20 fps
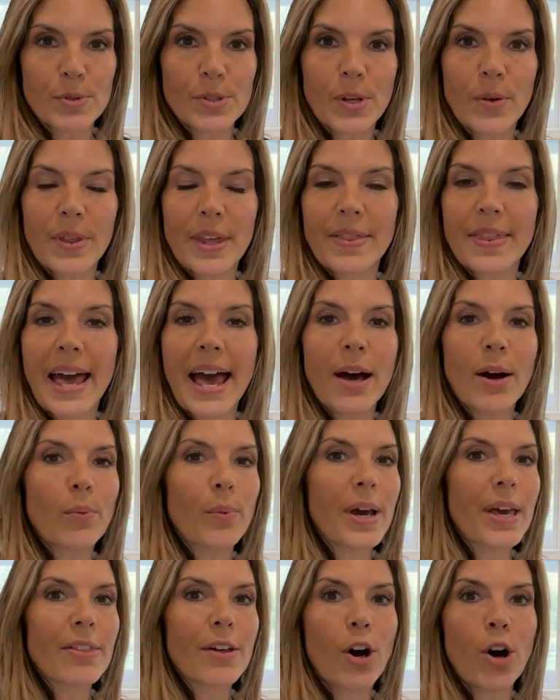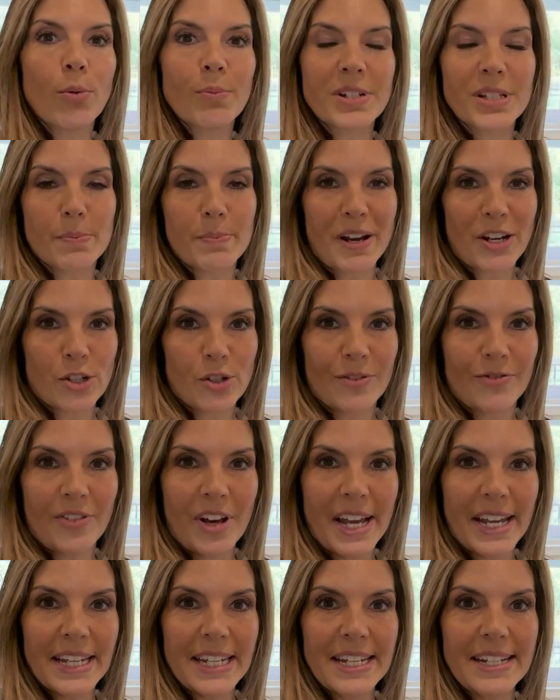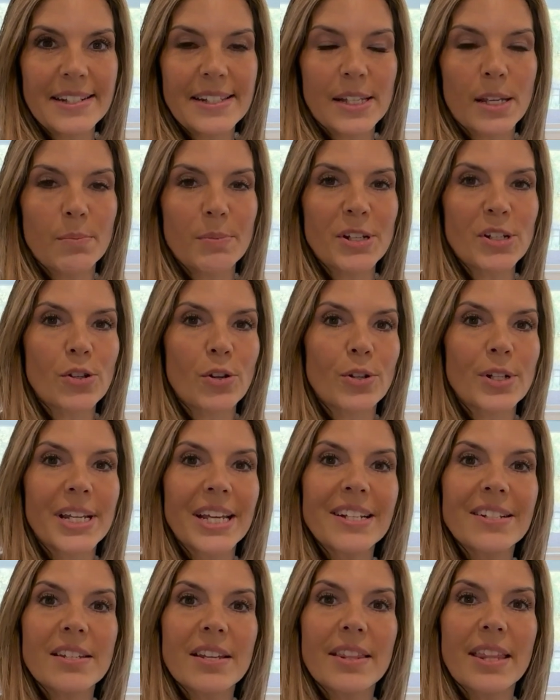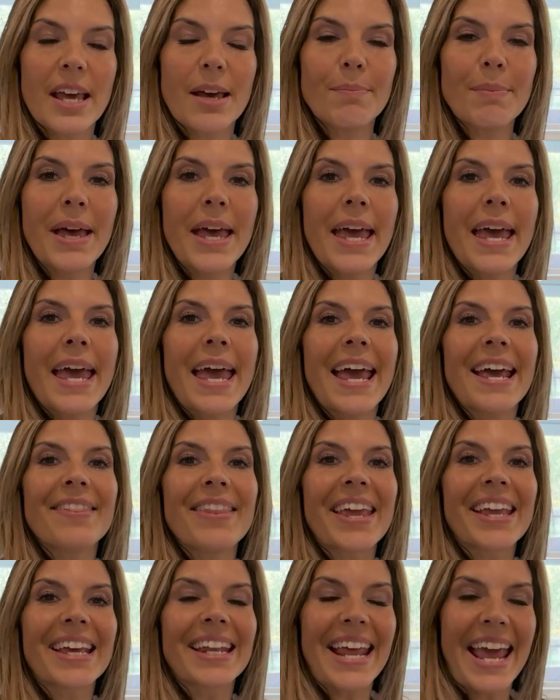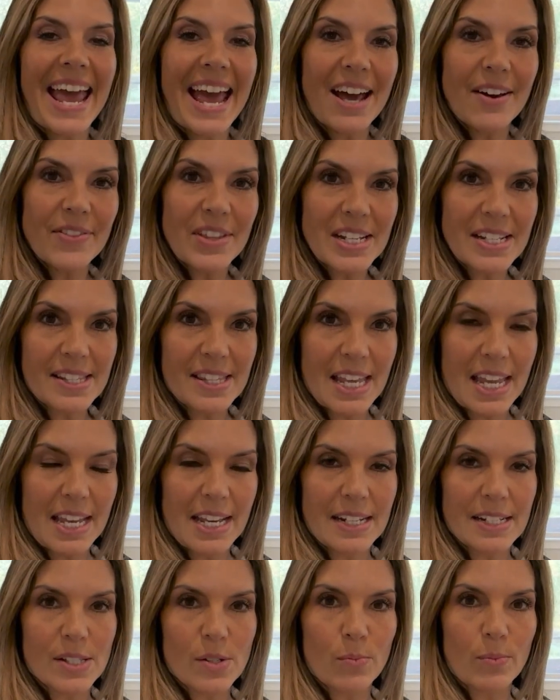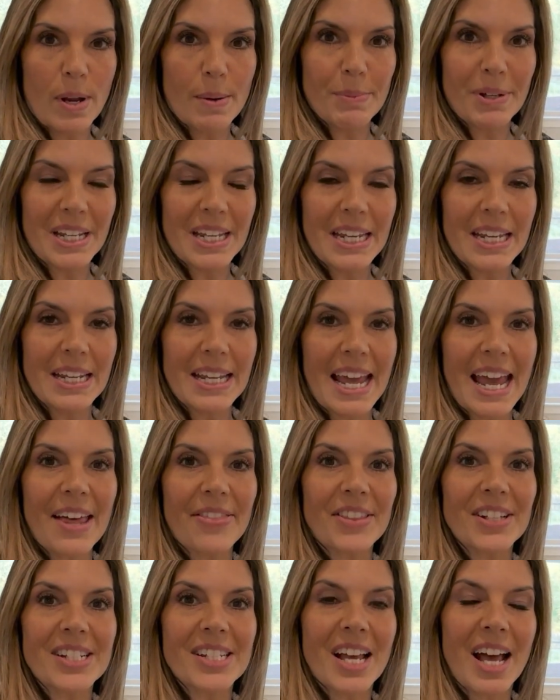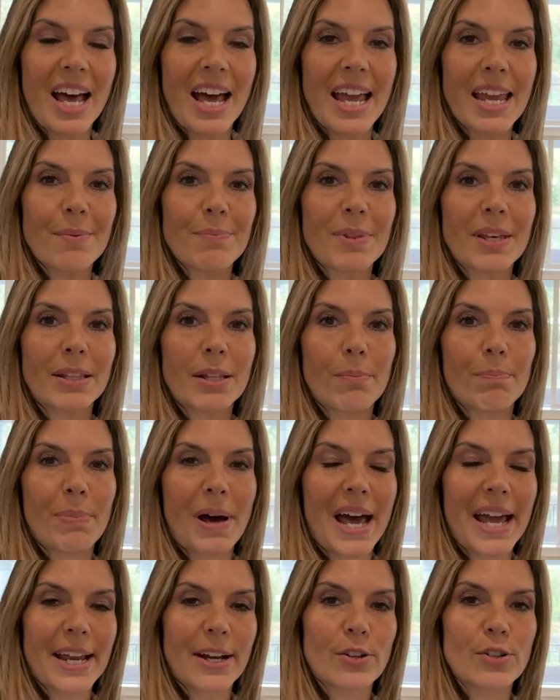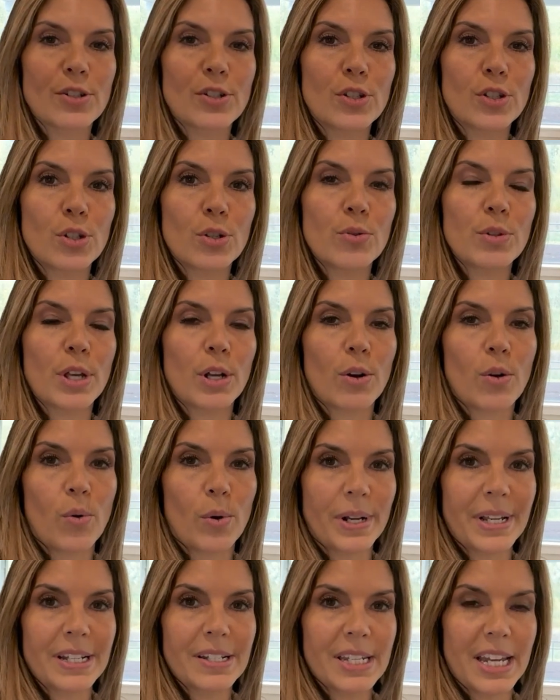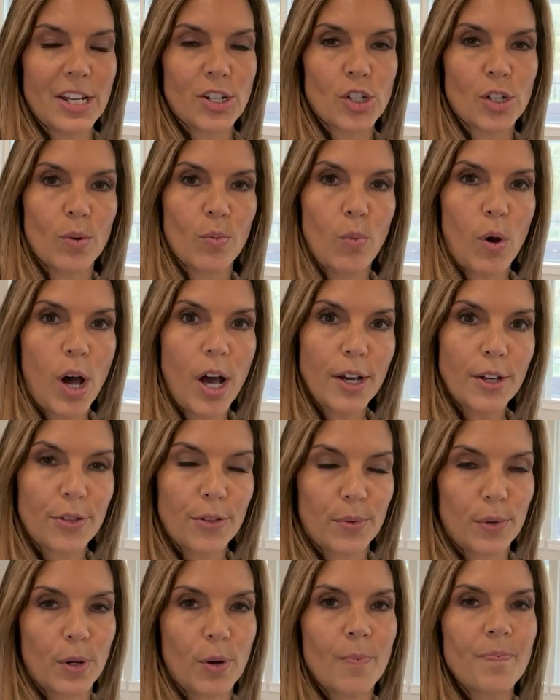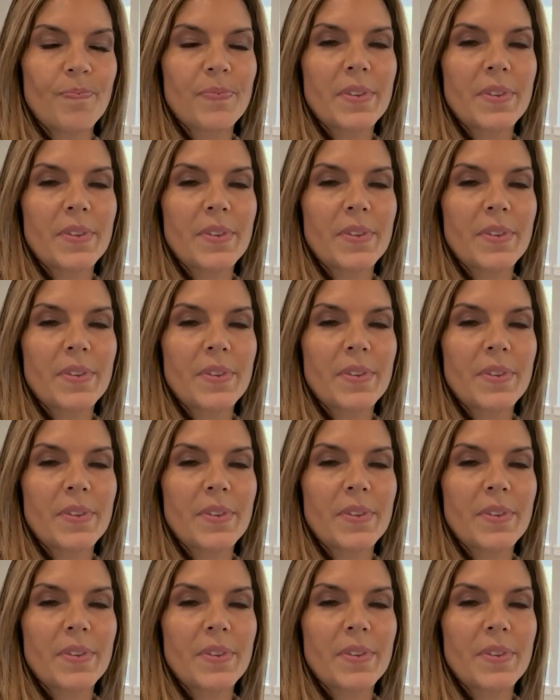So then that way the home inspection findings can be turned into them, and they can have these things remedied at the time that the buyers do their orientation walkthrough.